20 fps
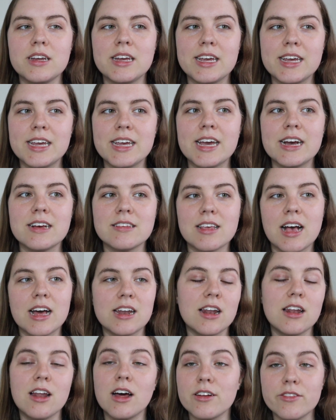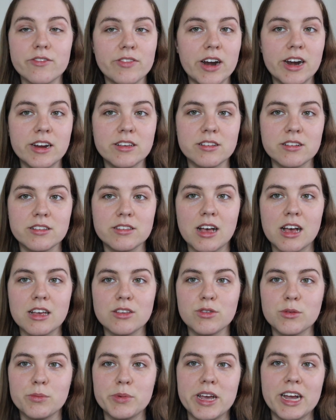he has had a lot of very
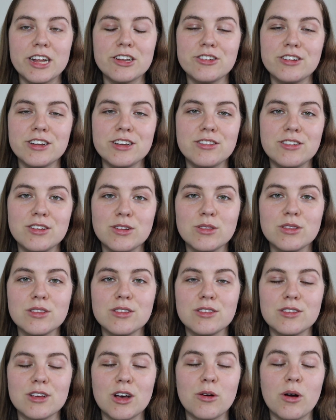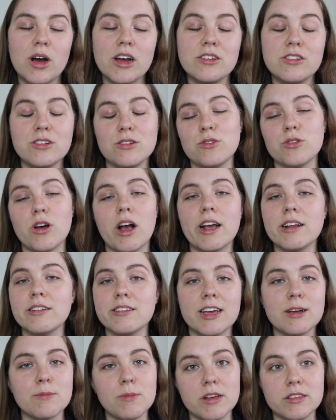successful PhD students so I do try and
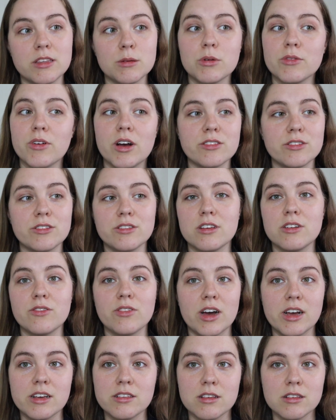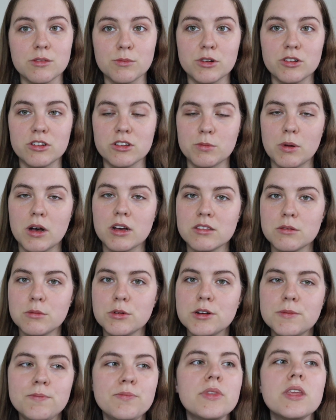take my supervisor's advice as much as
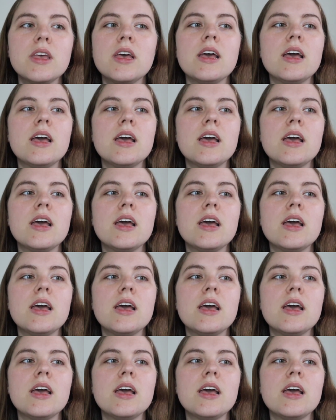possible.